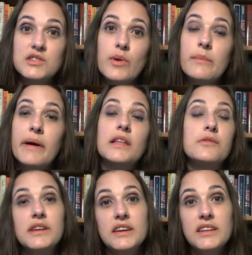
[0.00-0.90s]
Dwight,
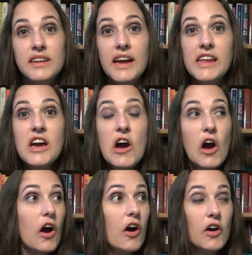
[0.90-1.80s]
Ballerina and Knight,
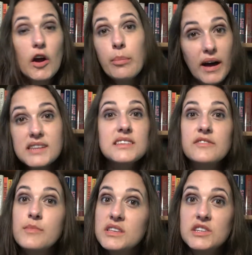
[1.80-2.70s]
are a
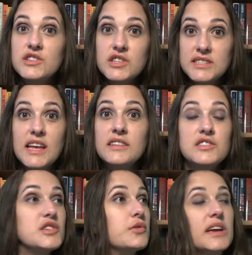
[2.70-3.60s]
positive message to send
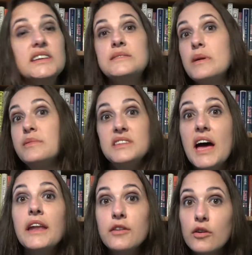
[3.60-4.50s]
to kids maybe
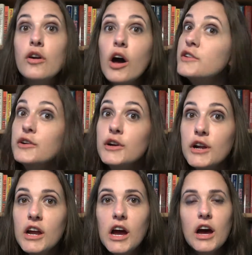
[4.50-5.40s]
10 or under?
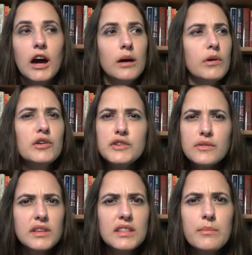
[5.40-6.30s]
Or do you
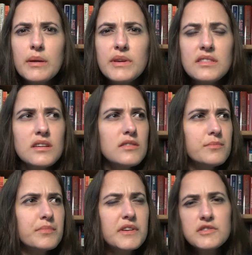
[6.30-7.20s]
think that maybe
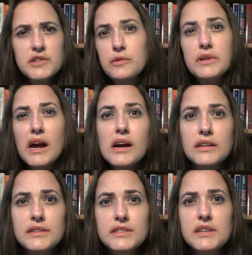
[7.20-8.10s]
they're too
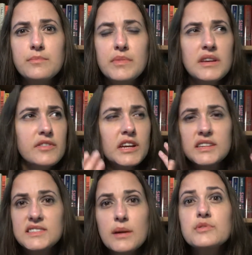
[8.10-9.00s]
young to even
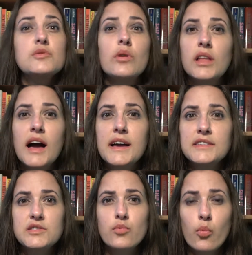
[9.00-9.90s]

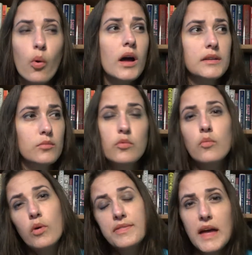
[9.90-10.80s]
conceptualize
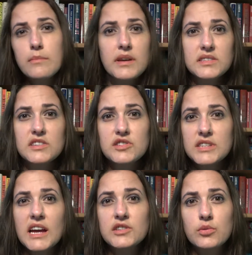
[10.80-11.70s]
what that message is
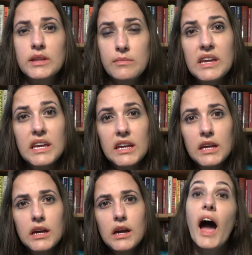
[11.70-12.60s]
actually
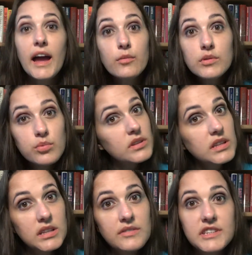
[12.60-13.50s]
meaning? I would
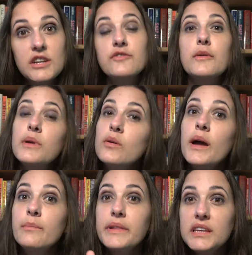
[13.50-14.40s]
really love to hear from you,
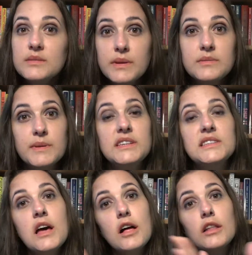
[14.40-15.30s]
and please, please,
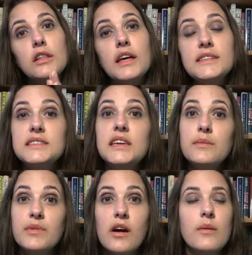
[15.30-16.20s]
please, let's
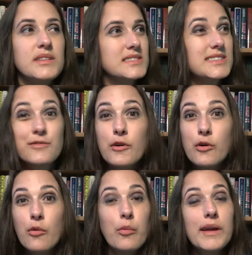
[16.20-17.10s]
keep the comments
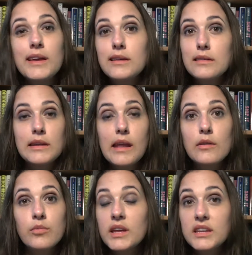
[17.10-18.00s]
civil. We
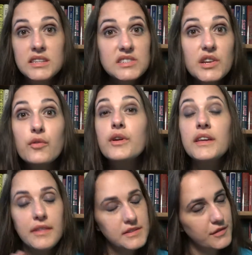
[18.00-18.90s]
can disagree,
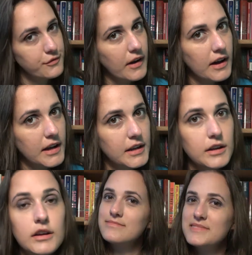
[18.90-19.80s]
that's
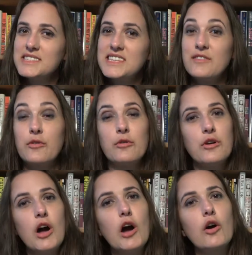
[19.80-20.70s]
fine. Civil.
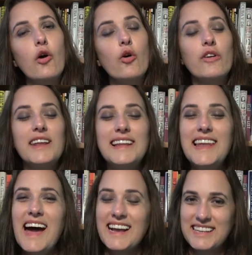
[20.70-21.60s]
Con
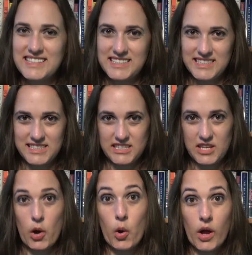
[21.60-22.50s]

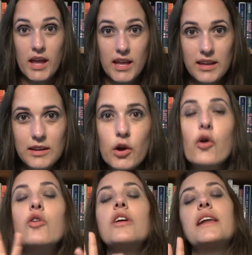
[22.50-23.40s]
relax. Okay?
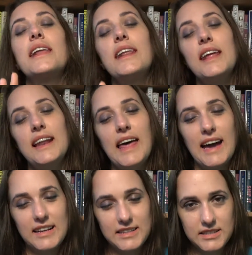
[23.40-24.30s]
Con
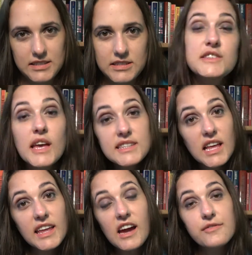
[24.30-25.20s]
relax. So that's all
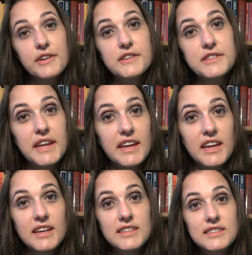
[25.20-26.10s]
I got for you today,
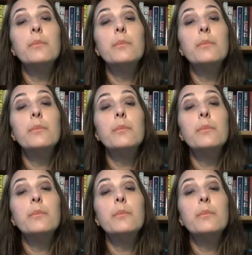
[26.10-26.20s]
kids.